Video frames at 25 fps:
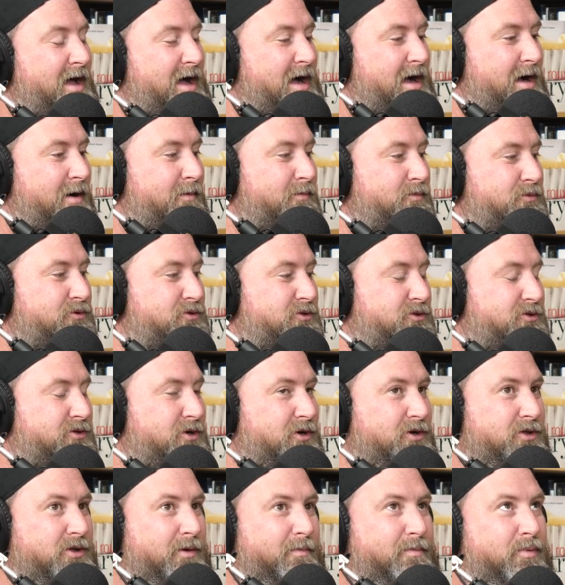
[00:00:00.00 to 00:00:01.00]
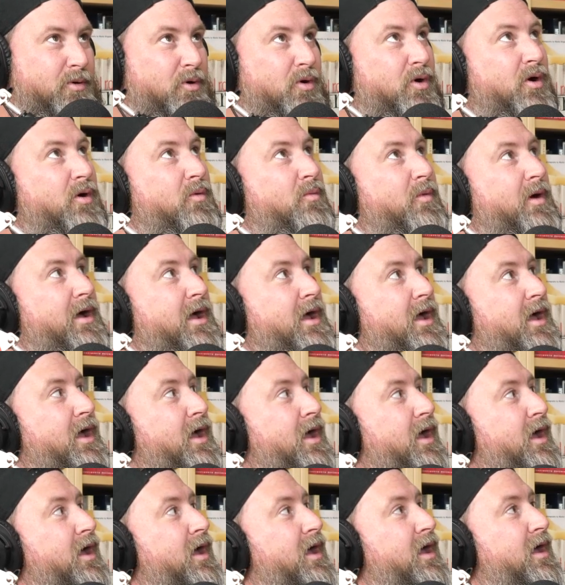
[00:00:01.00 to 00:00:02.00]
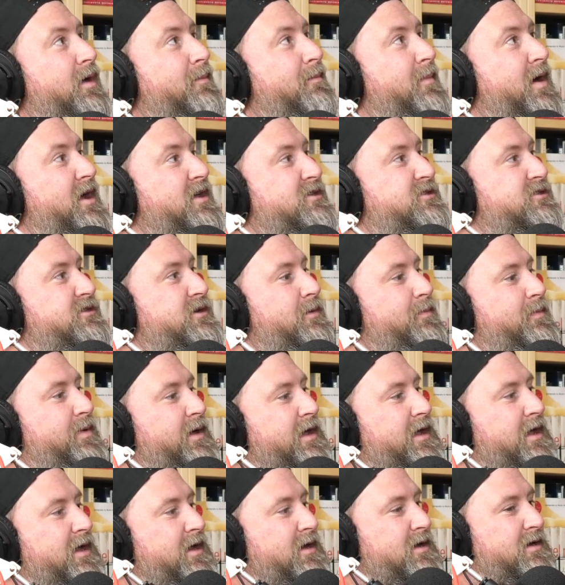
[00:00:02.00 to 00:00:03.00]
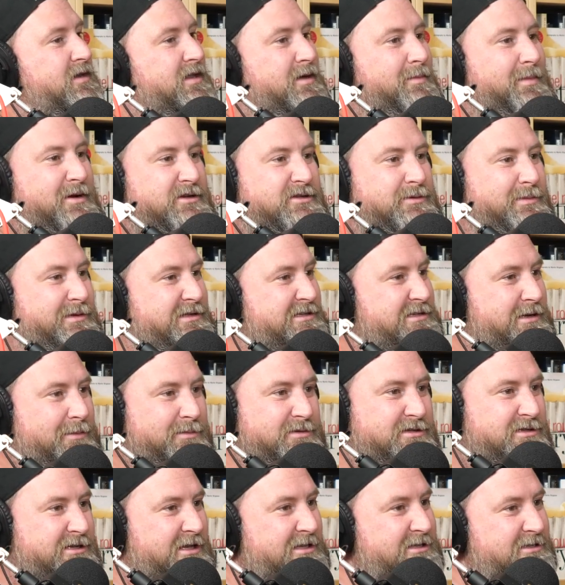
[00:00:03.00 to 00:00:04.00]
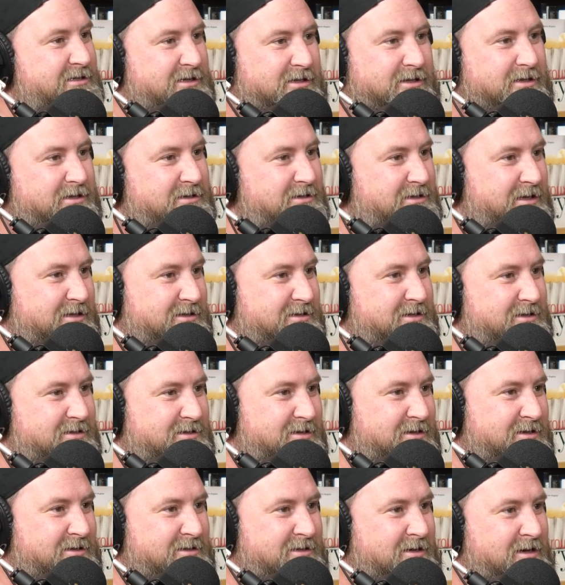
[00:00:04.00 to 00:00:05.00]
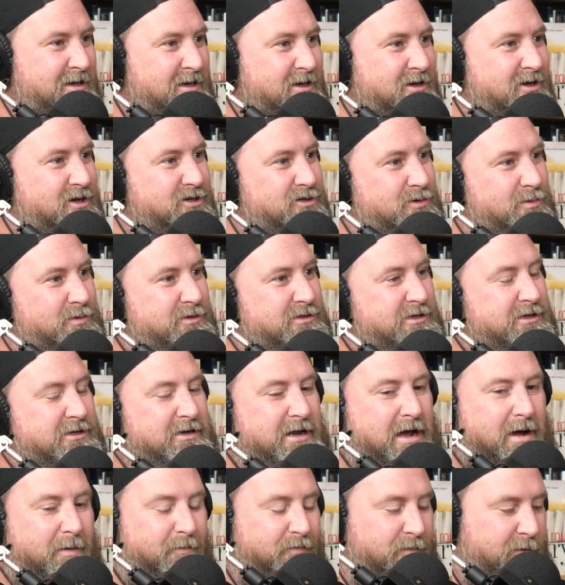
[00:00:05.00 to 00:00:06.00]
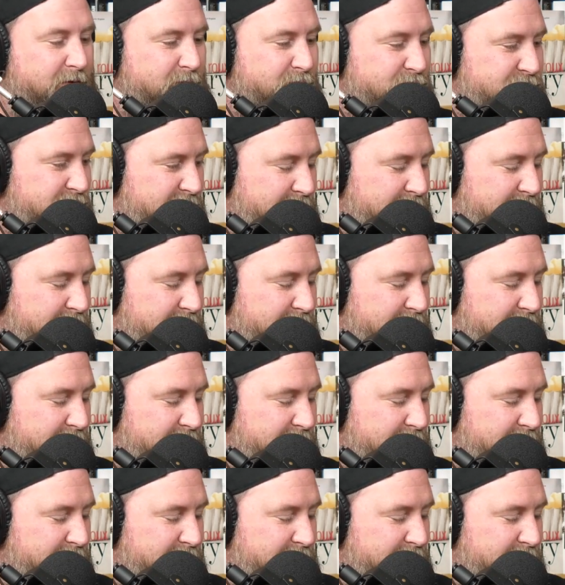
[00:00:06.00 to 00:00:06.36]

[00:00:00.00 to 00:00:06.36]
Um, to the point where it must have been there must have been some sensor that senses this because it was in um it was